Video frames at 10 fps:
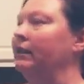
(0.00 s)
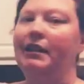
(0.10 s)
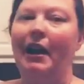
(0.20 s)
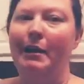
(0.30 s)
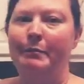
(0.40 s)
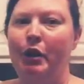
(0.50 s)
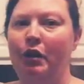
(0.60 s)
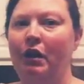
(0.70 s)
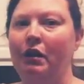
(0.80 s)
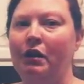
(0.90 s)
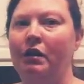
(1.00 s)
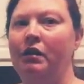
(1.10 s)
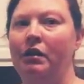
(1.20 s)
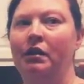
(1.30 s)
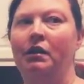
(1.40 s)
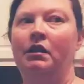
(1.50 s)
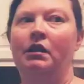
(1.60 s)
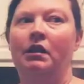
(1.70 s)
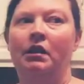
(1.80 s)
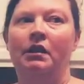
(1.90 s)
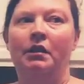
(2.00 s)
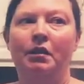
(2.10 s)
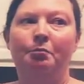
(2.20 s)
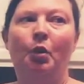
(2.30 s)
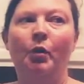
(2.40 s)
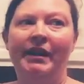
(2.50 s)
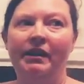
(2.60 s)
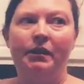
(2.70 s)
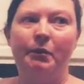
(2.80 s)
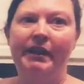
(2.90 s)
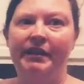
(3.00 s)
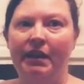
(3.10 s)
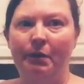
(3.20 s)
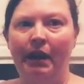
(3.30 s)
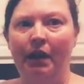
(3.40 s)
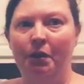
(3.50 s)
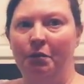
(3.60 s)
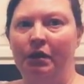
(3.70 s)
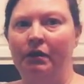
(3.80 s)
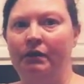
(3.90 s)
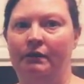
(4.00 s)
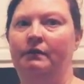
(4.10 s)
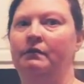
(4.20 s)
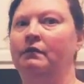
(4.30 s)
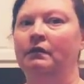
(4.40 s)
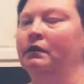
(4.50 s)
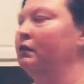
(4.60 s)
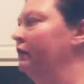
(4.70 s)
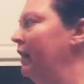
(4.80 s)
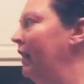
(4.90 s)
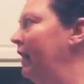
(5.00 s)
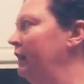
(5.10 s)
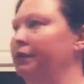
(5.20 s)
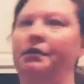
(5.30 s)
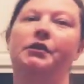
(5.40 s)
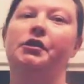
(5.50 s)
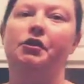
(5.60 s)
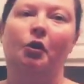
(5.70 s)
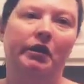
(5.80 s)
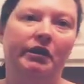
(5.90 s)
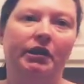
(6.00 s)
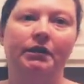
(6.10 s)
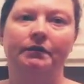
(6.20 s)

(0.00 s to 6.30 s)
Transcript: Time cook, 0.30, and start.